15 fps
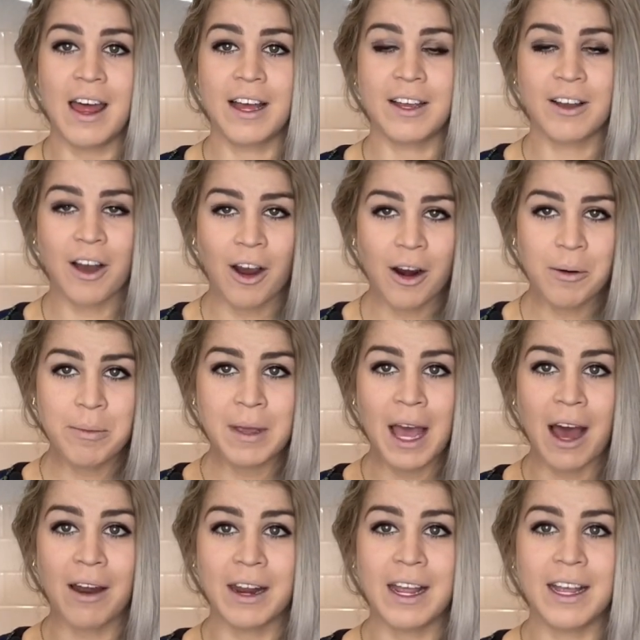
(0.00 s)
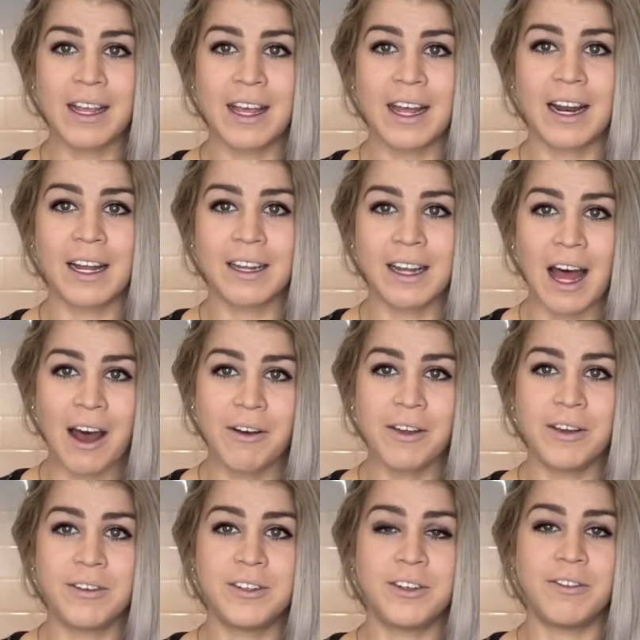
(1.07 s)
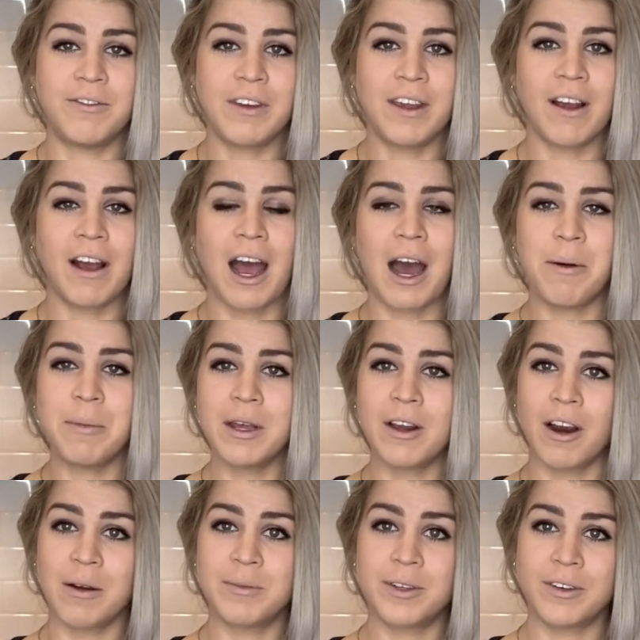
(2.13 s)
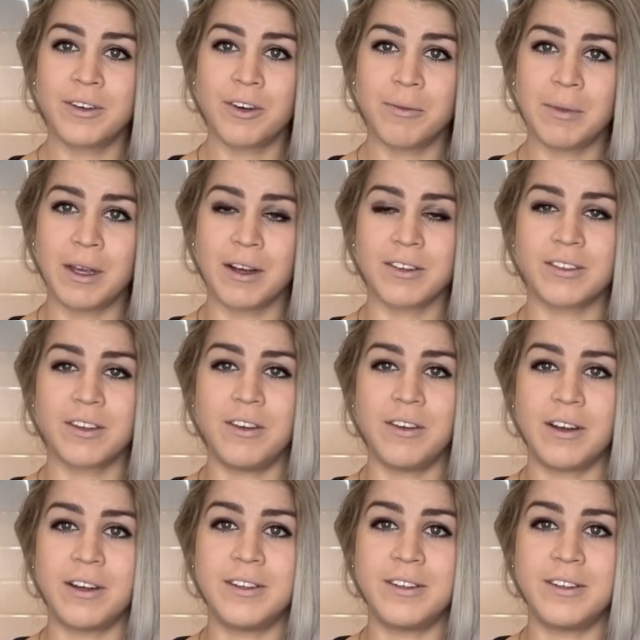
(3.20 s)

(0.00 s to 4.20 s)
carb counting can allow you to figure out how many carbs are in your meal so you can